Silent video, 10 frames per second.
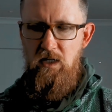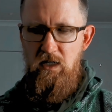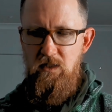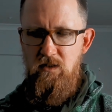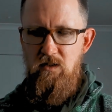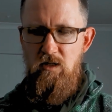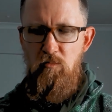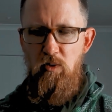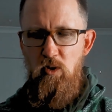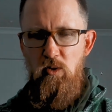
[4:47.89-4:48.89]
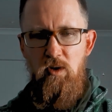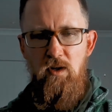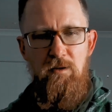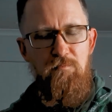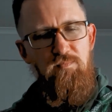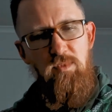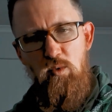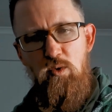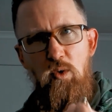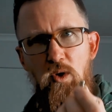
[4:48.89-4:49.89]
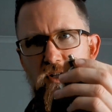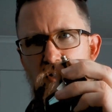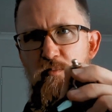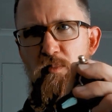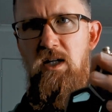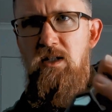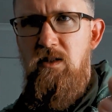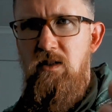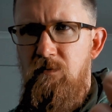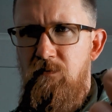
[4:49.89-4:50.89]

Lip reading: It's a simple, we'll call it a spigot.